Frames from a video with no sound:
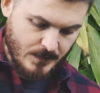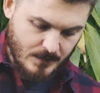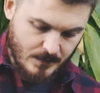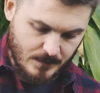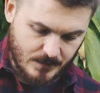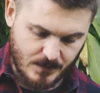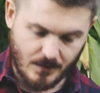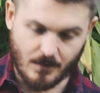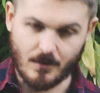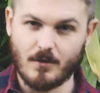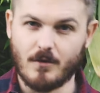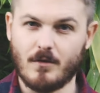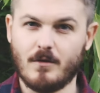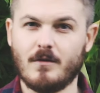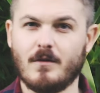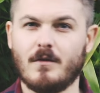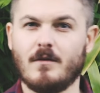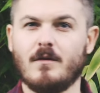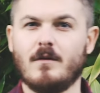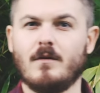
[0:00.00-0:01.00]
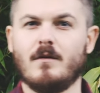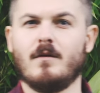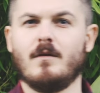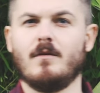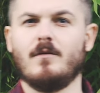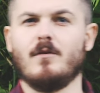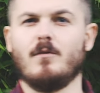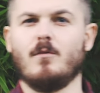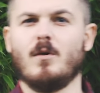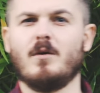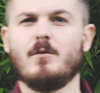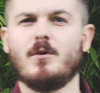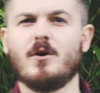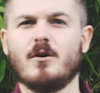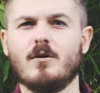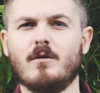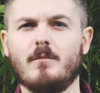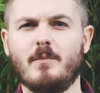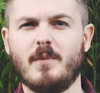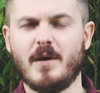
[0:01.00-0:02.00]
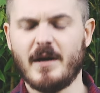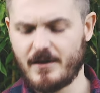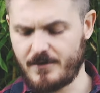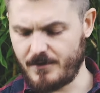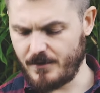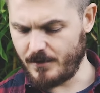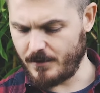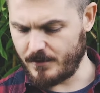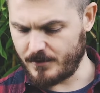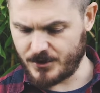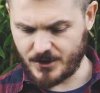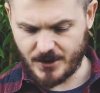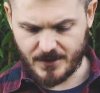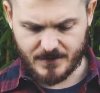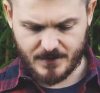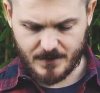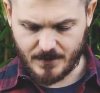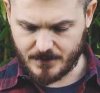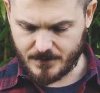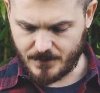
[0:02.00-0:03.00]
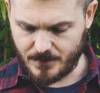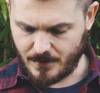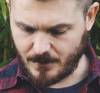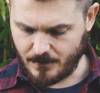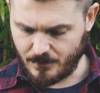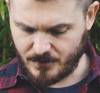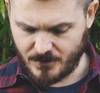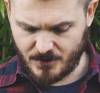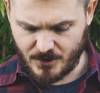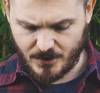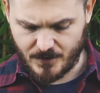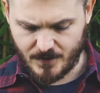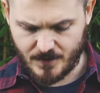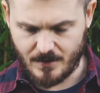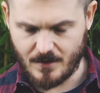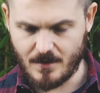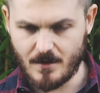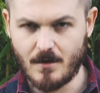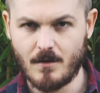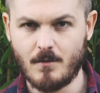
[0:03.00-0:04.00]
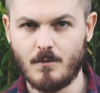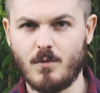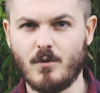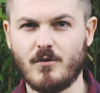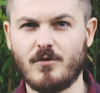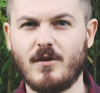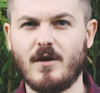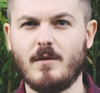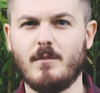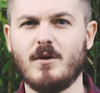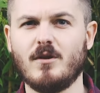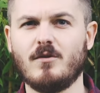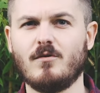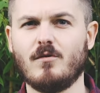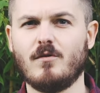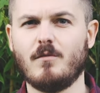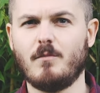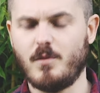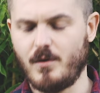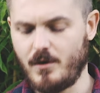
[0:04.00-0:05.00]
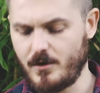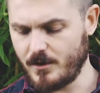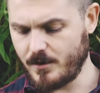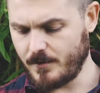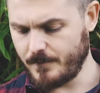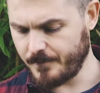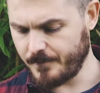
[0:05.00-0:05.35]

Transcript: So the way we're going to bake the chestnuts now is just put them into the pot